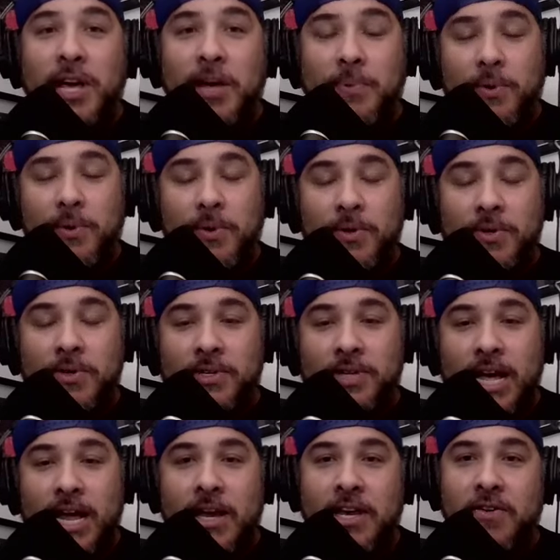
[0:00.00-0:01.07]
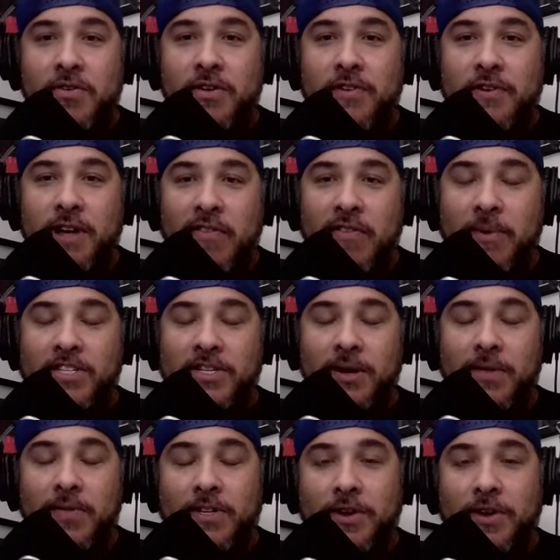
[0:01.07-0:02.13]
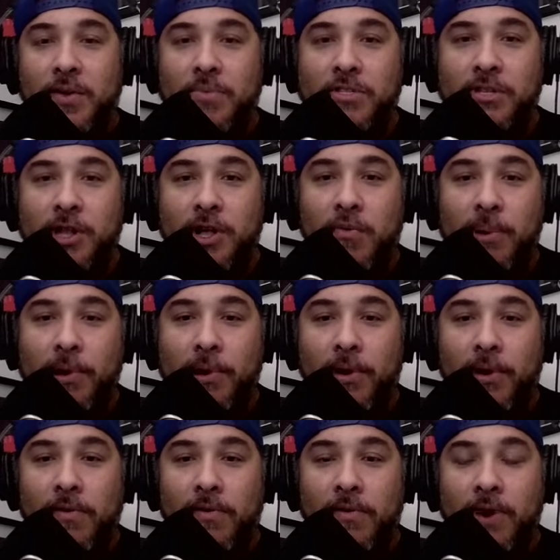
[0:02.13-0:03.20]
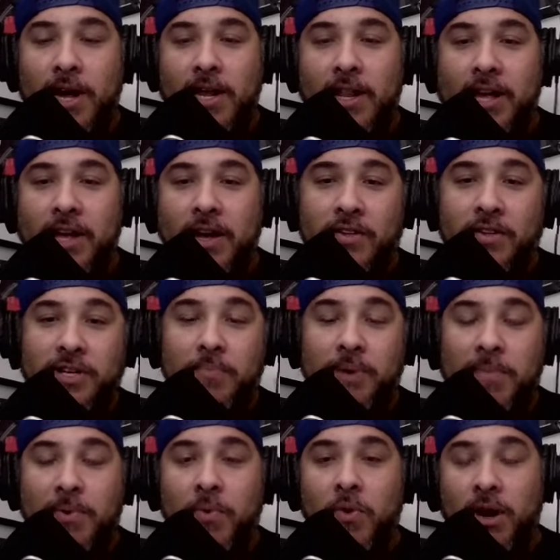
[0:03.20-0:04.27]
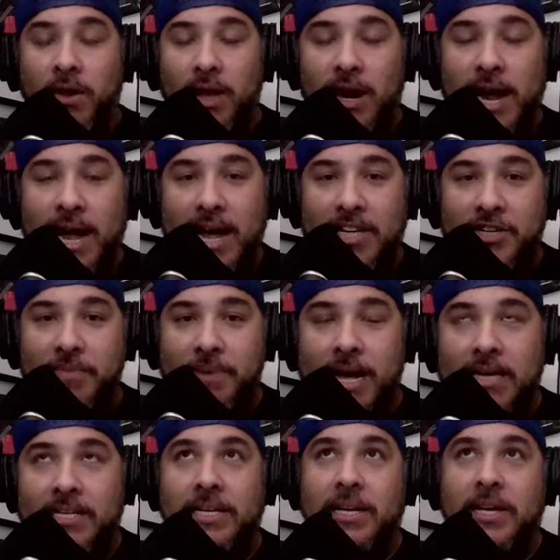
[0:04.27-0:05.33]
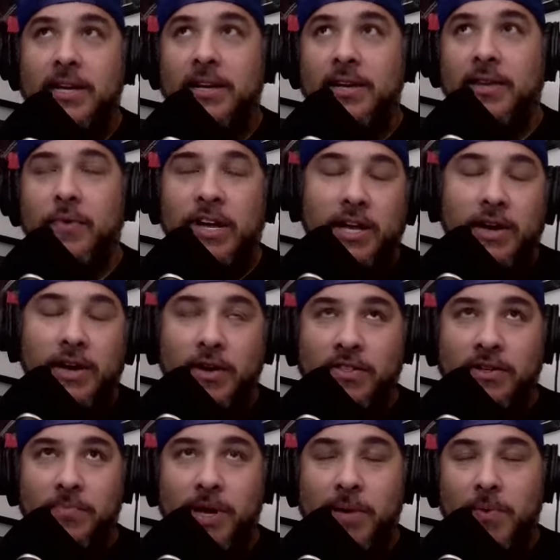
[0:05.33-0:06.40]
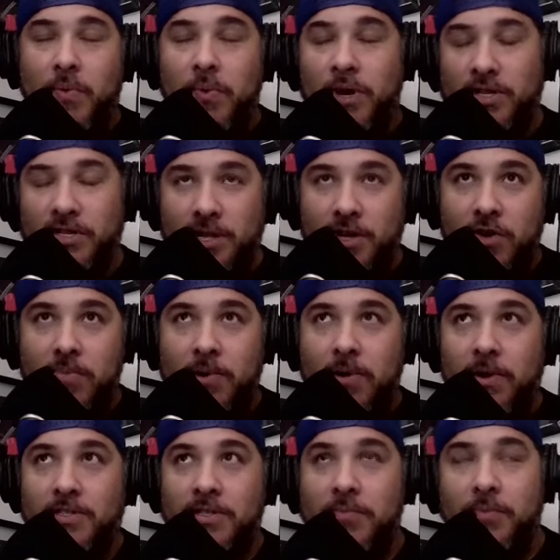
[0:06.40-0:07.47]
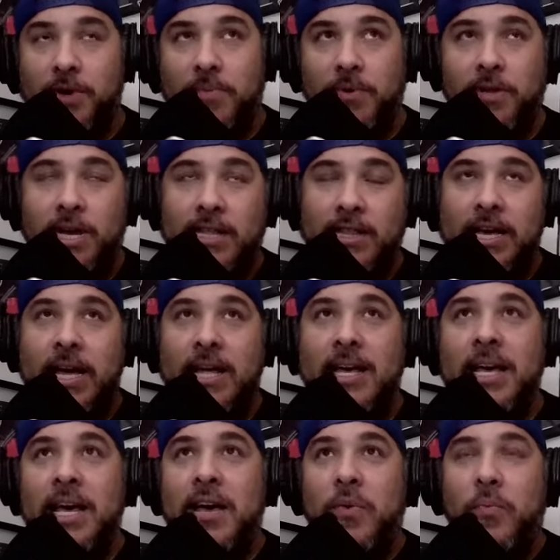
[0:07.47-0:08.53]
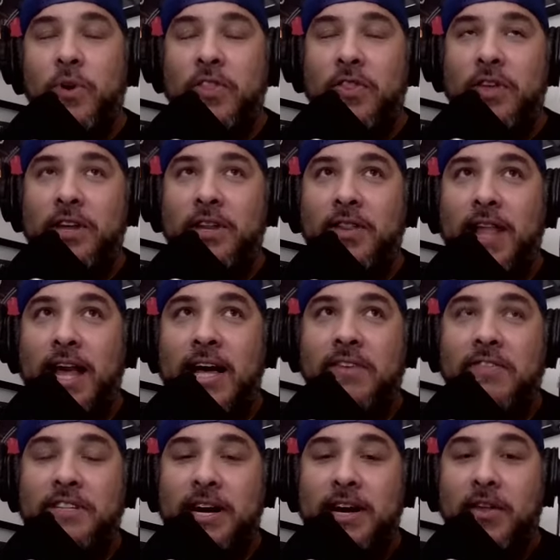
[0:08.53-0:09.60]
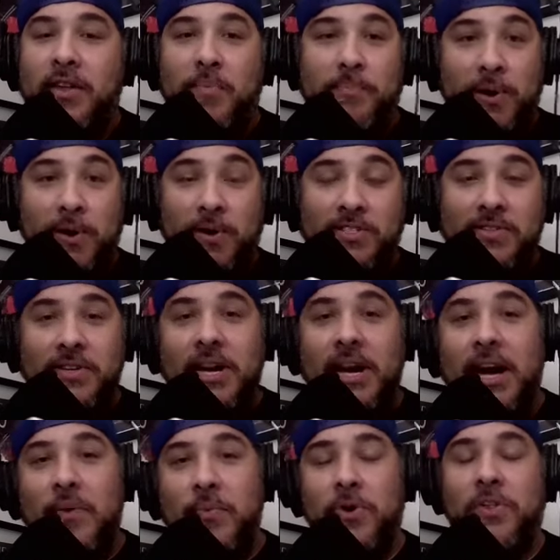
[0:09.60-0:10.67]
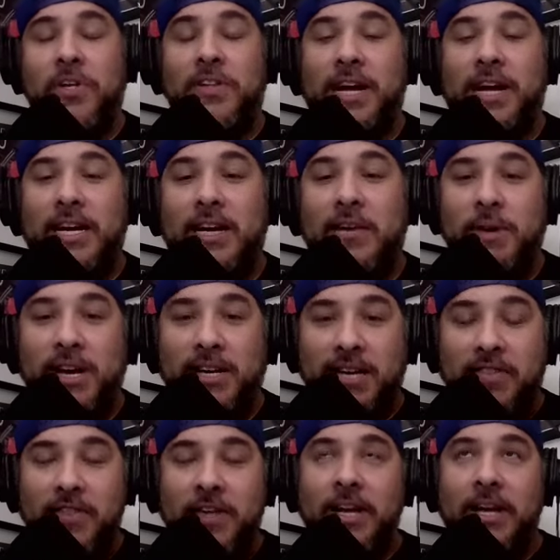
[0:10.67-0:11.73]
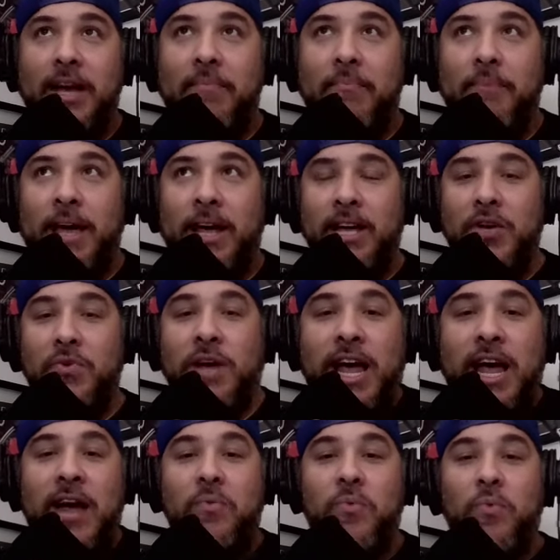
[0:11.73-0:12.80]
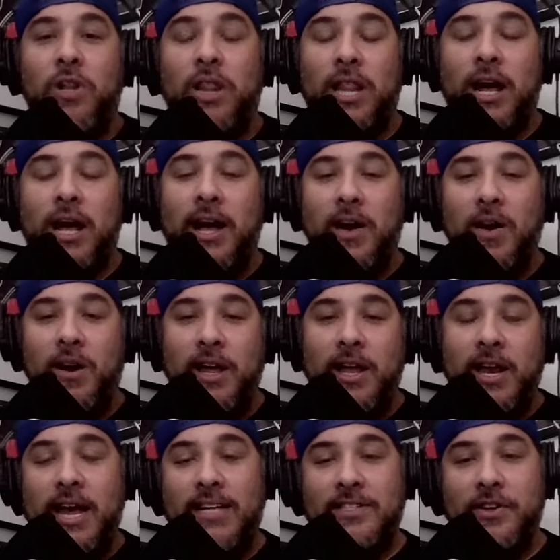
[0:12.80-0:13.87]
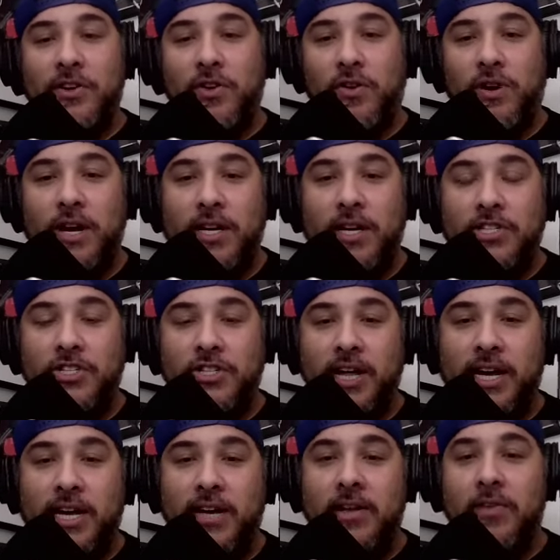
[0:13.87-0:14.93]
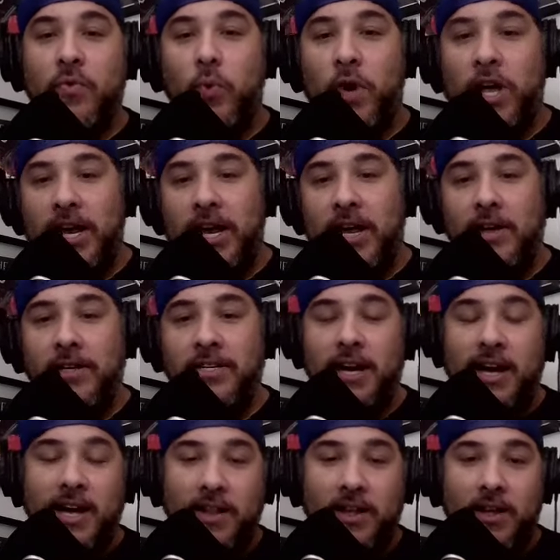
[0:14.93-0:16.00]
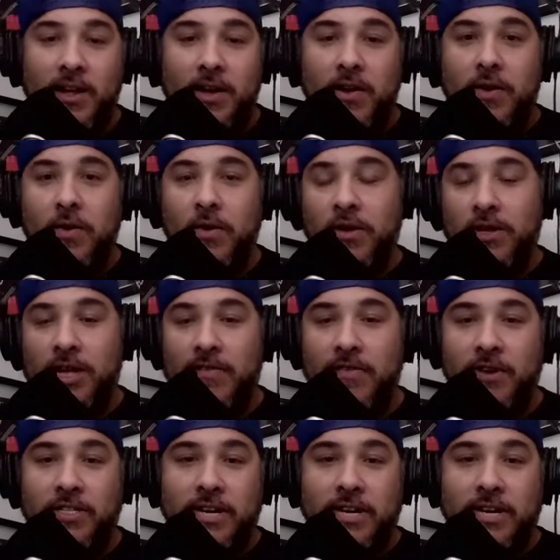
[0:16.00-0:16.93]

people, and everybody's heard the term slow burn, right? Like, oh, some people want a lot of action packed in, like, you know, some people want a slow burn, some people like that. With the lack of dialogue, personally, I really like it because I think you can't rely on it as a crutch, like witty dialogue or clever